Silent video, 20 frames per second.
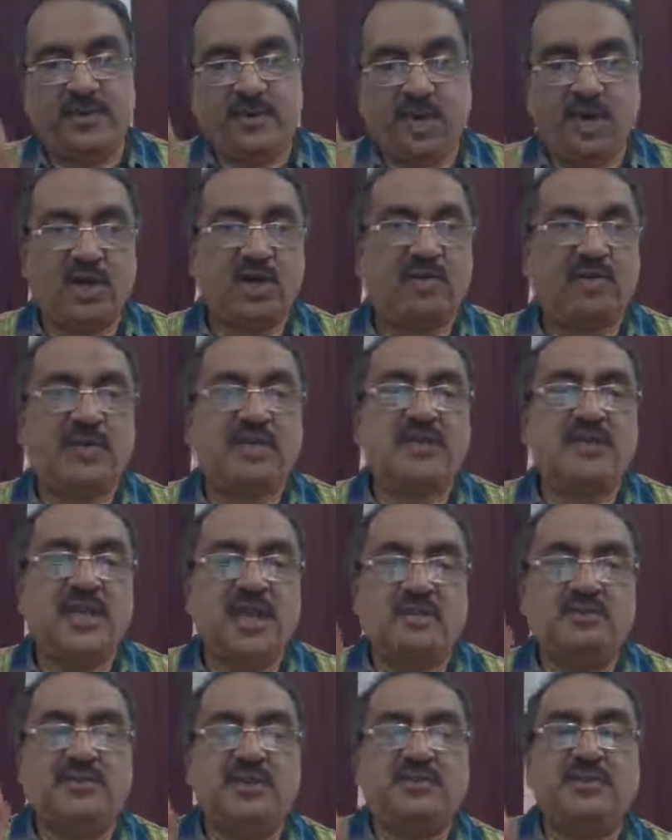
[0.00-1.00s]
documents
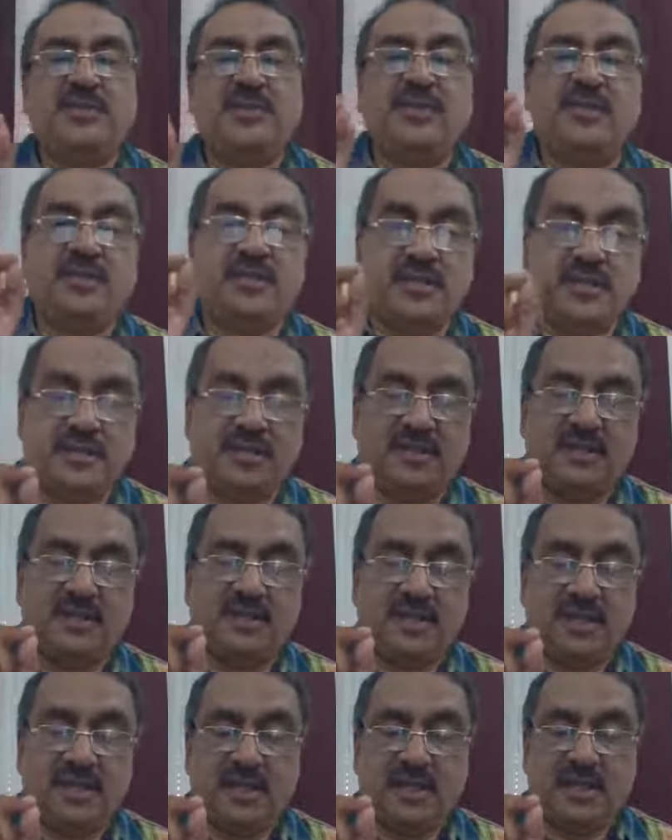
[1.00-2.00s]
have to be
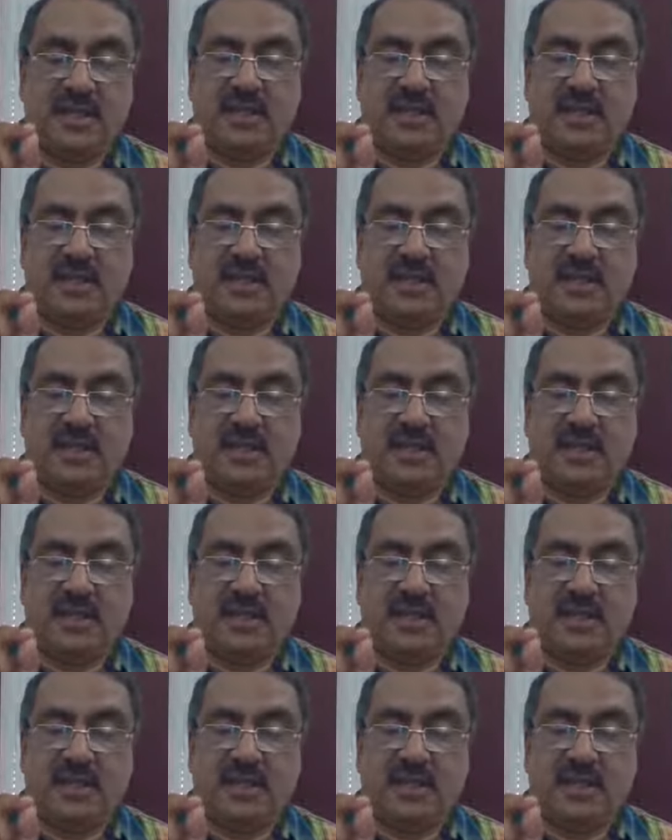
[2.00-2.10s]
returned